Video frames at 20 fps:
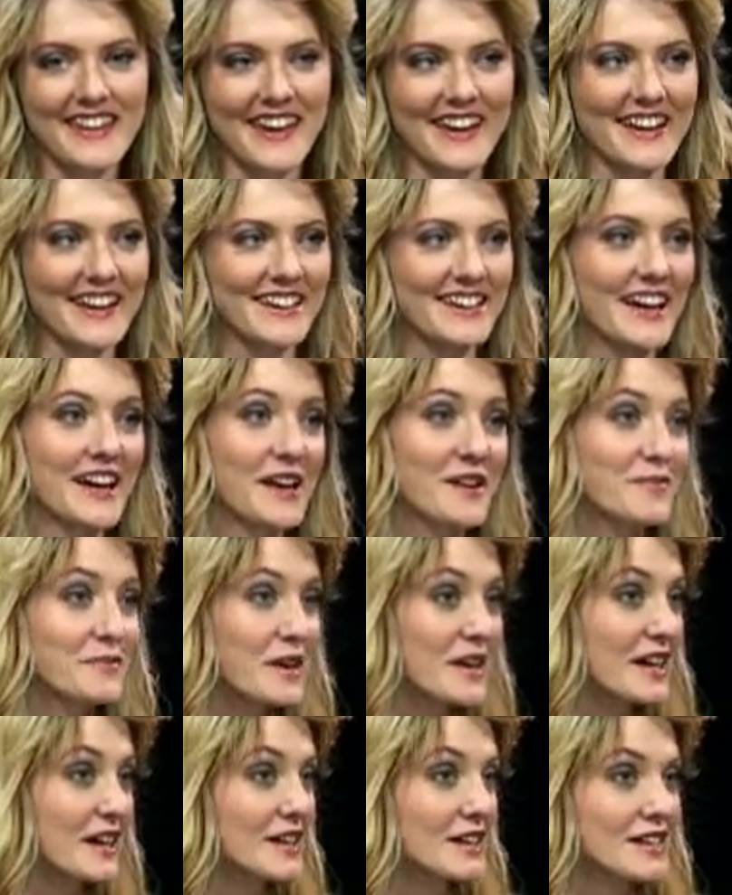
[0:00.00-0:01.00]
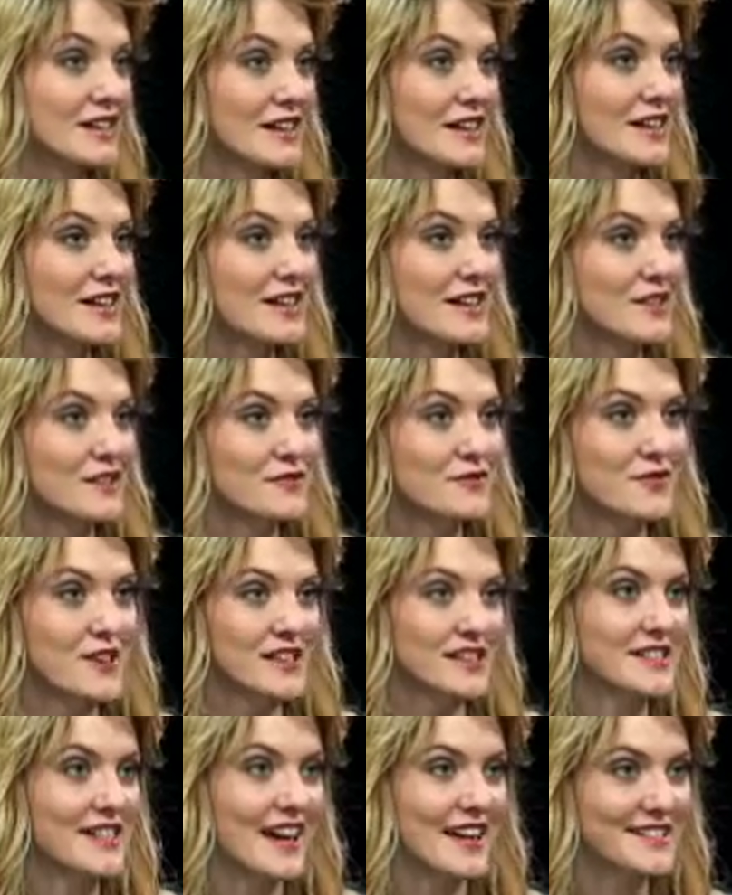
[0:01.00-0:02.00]
and I have my
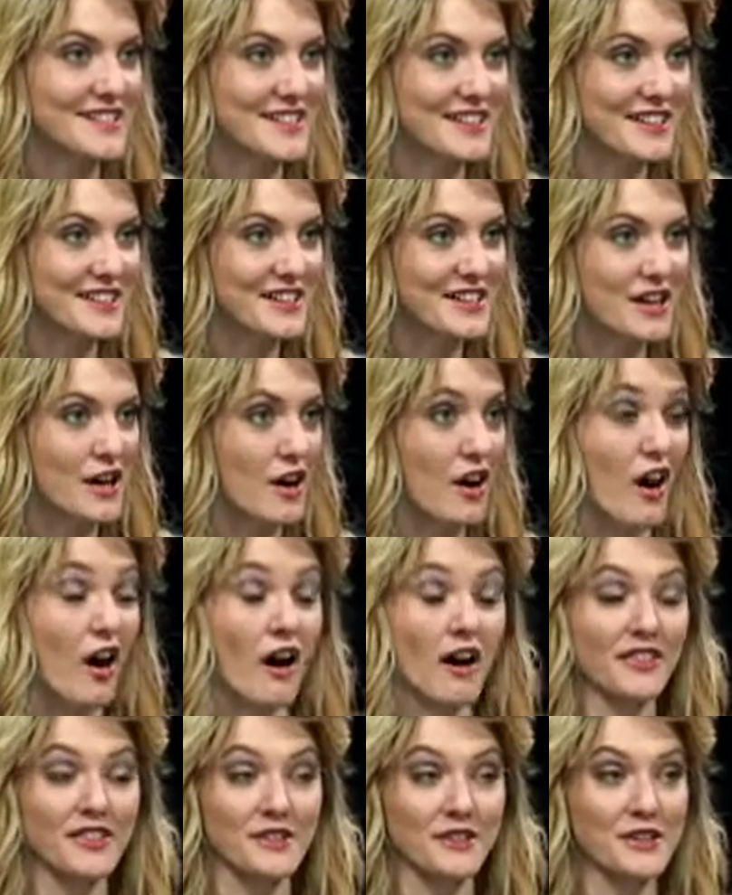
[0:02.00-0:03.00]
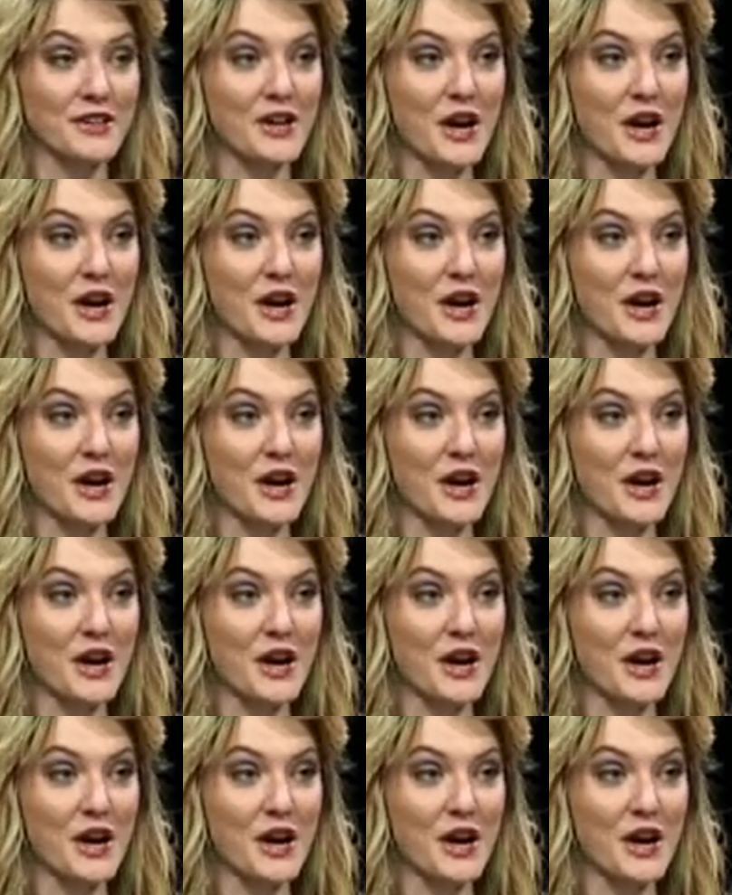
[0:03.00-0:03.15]
fantastic author